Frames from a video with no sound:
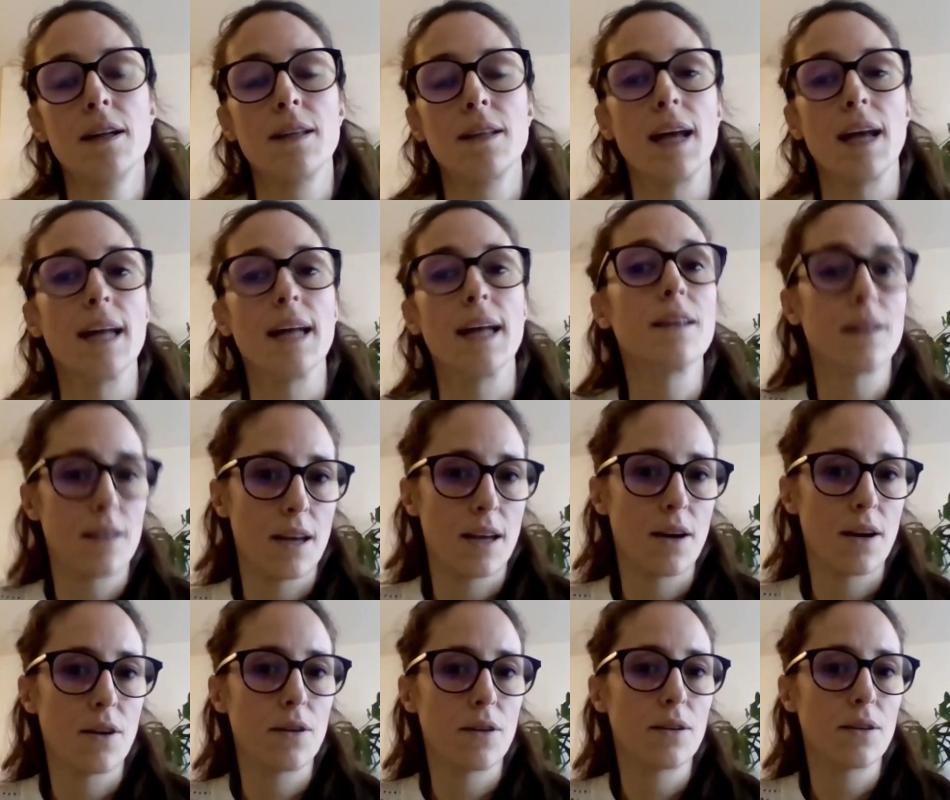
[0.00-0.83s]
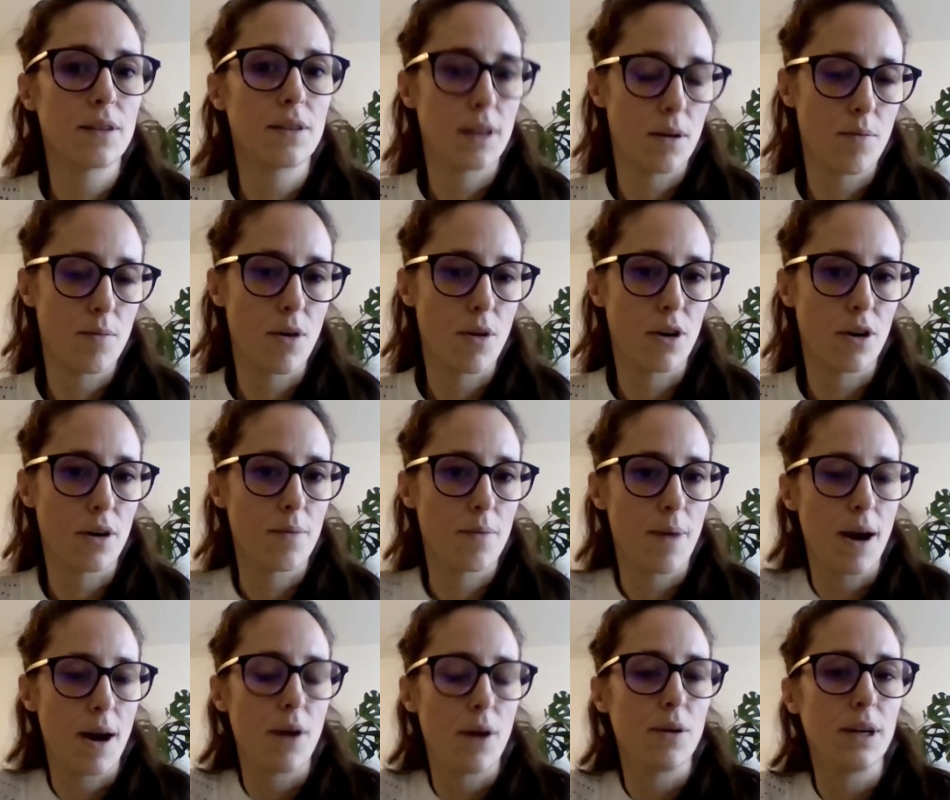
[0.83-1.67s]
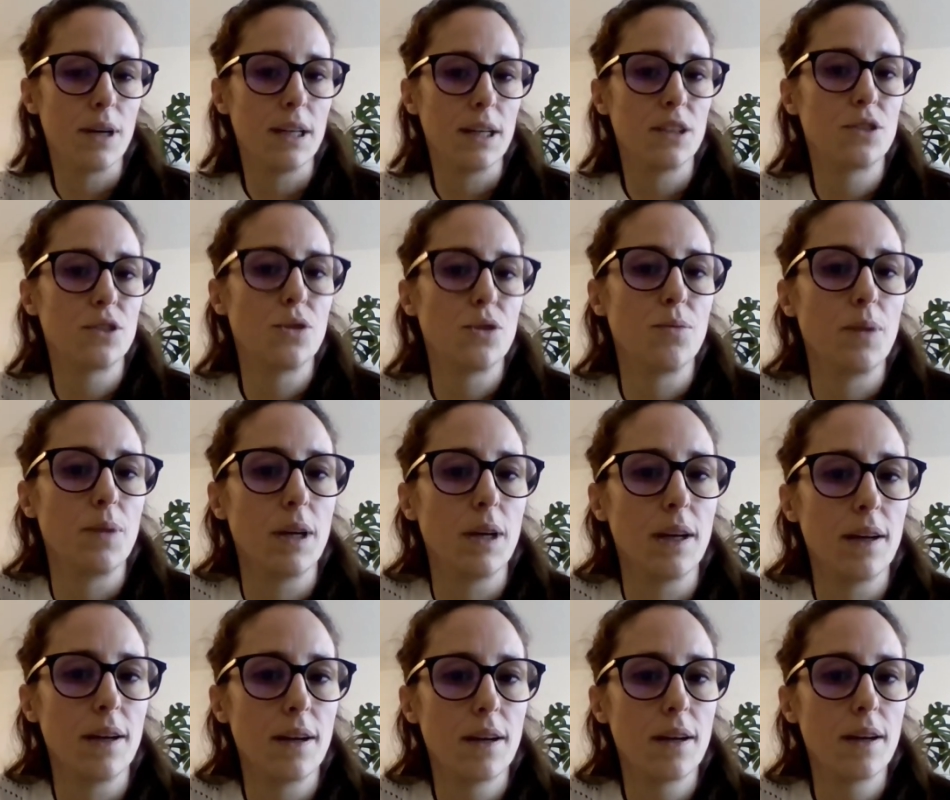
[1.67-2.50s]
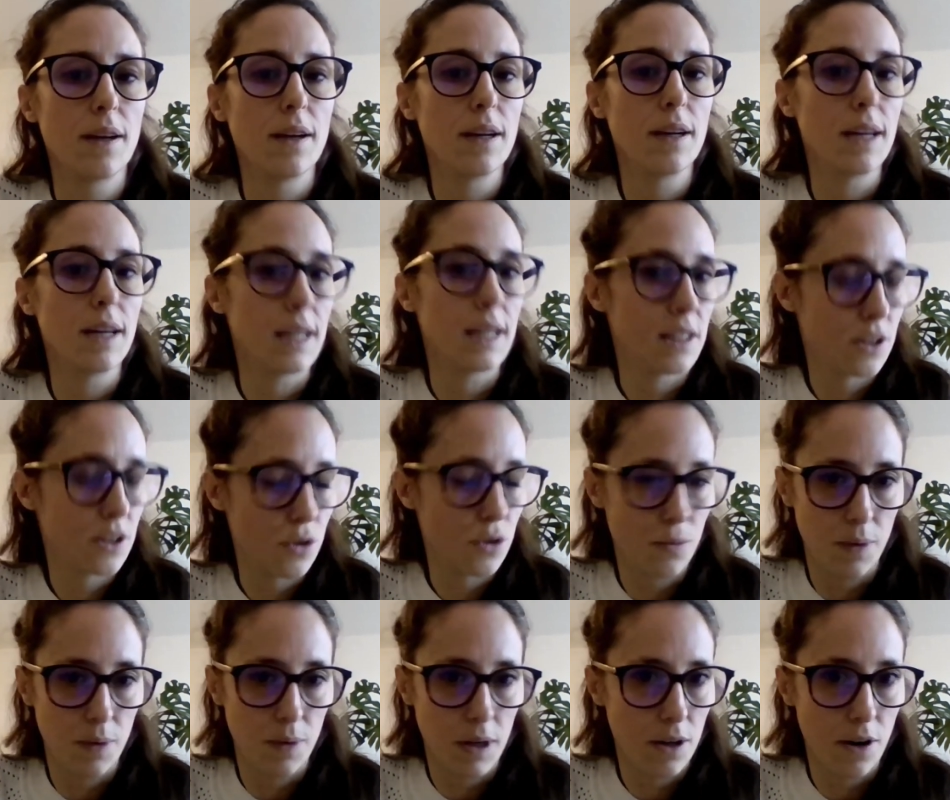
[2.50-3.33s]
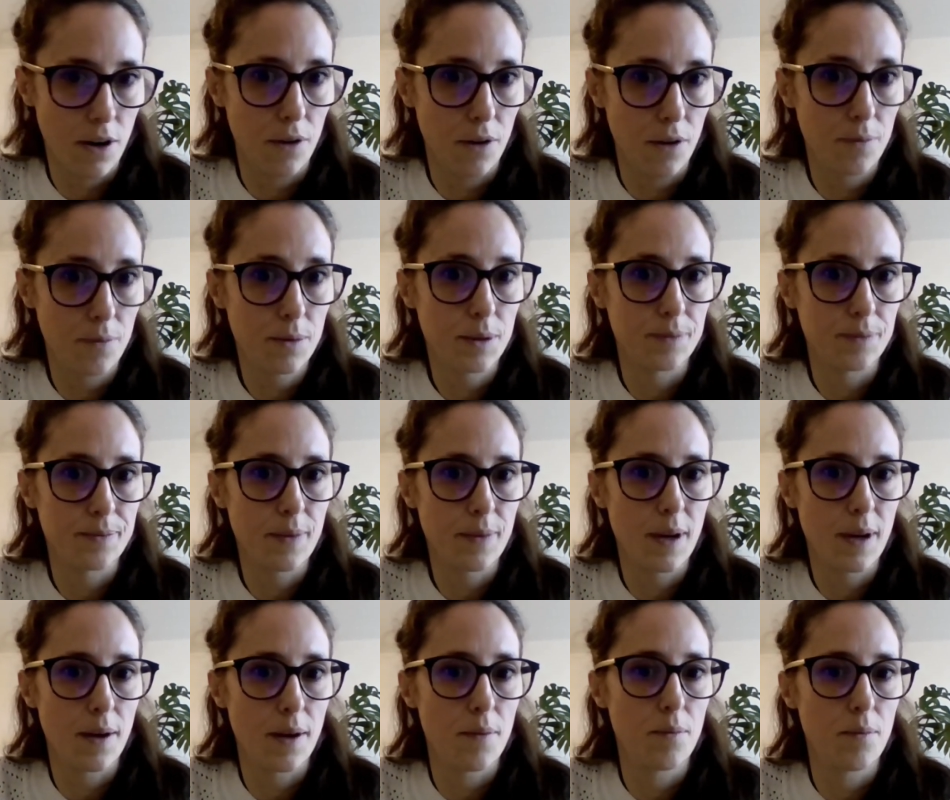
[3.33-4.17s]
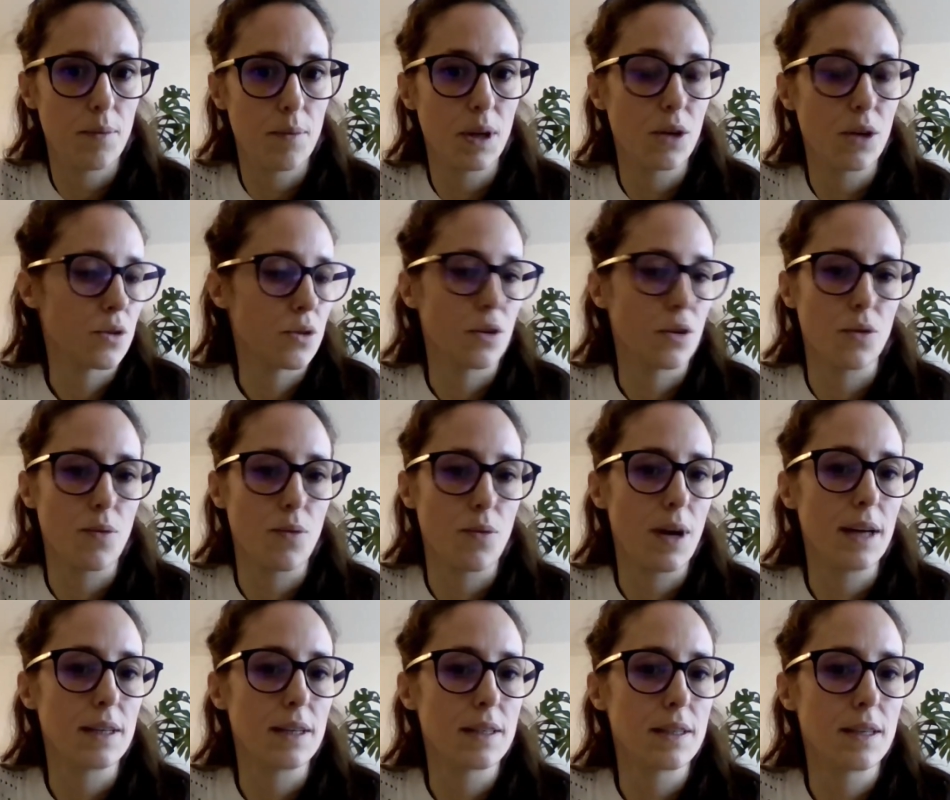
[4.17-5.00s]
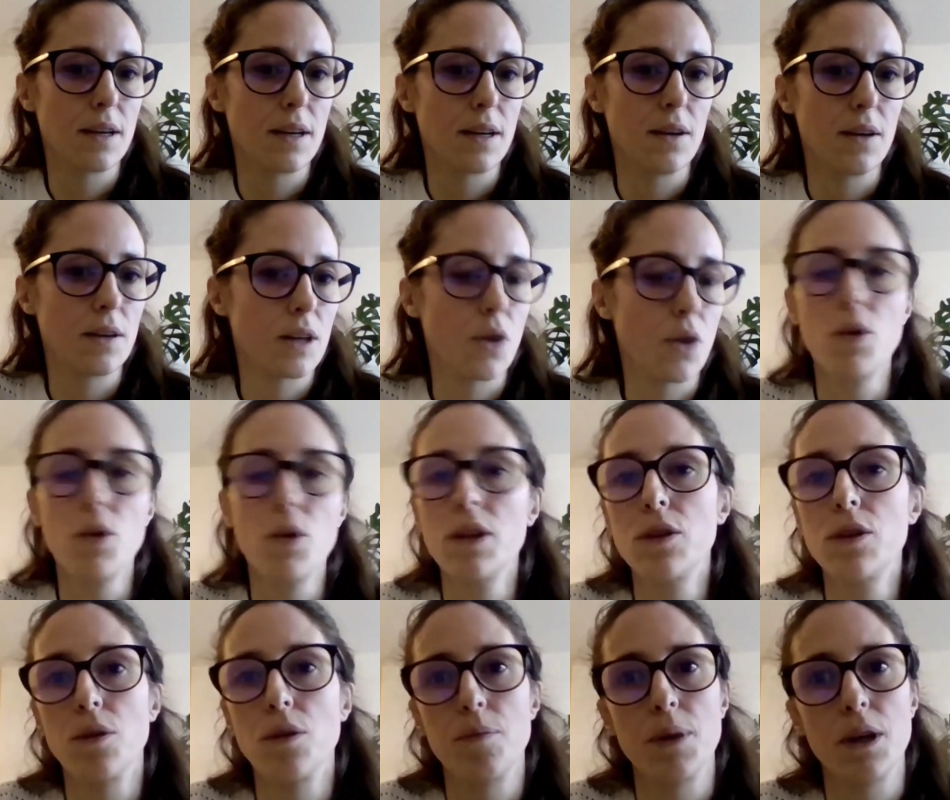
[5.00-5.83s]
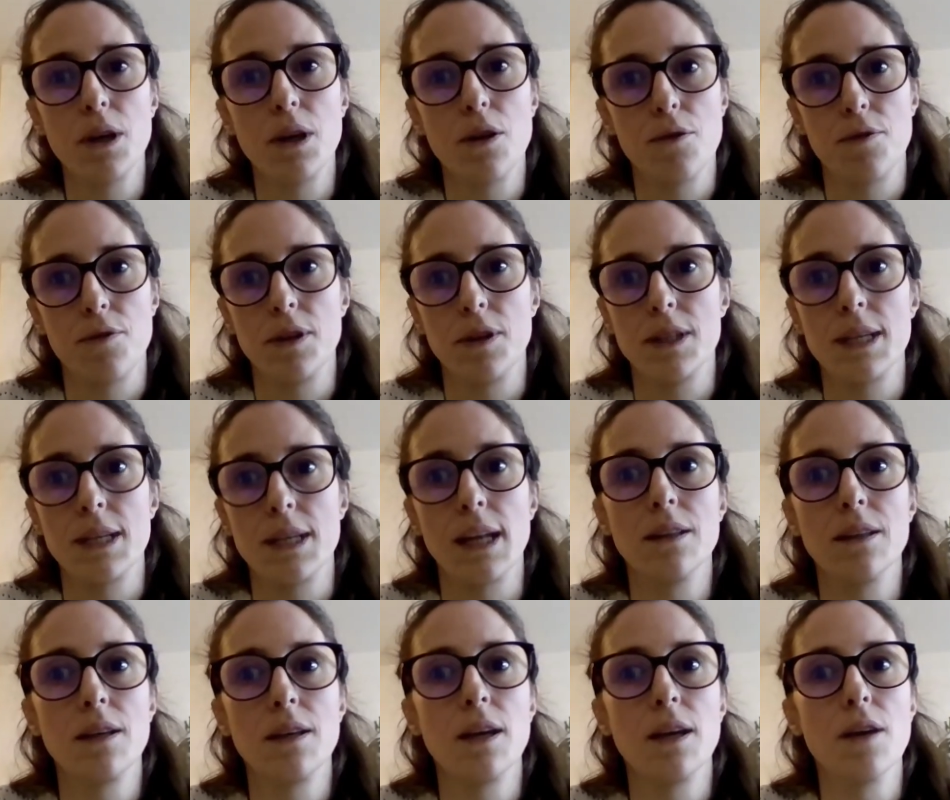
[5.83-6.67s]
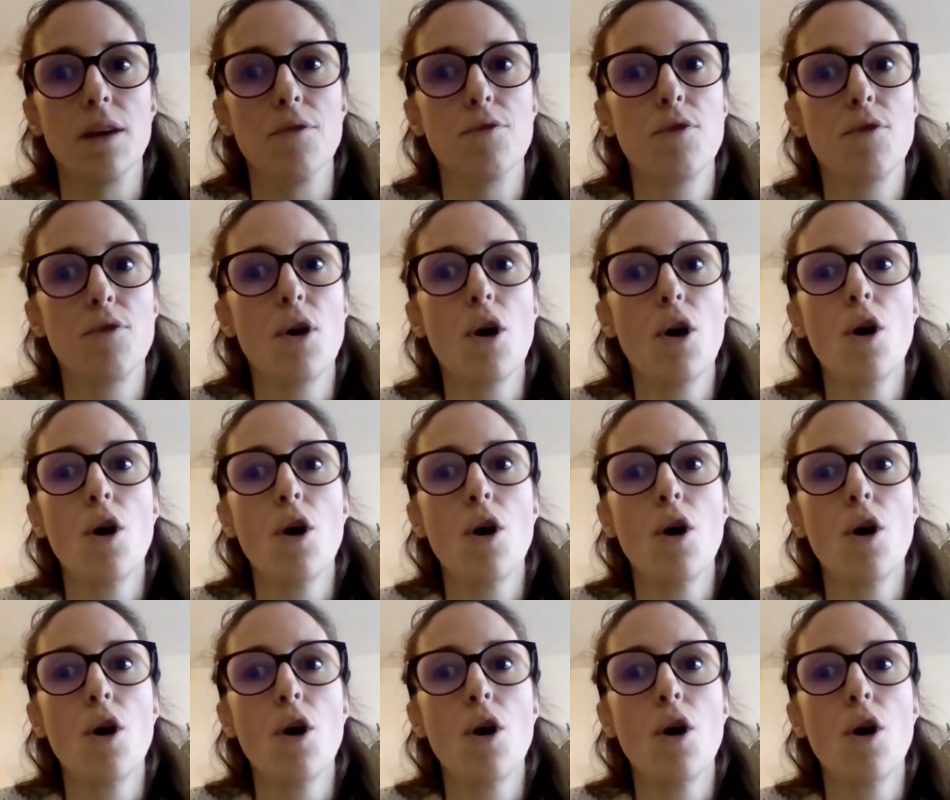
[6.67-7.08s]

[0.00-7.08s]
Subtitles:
that their market power needs to be curbed, because otherwise there will not be enough incentive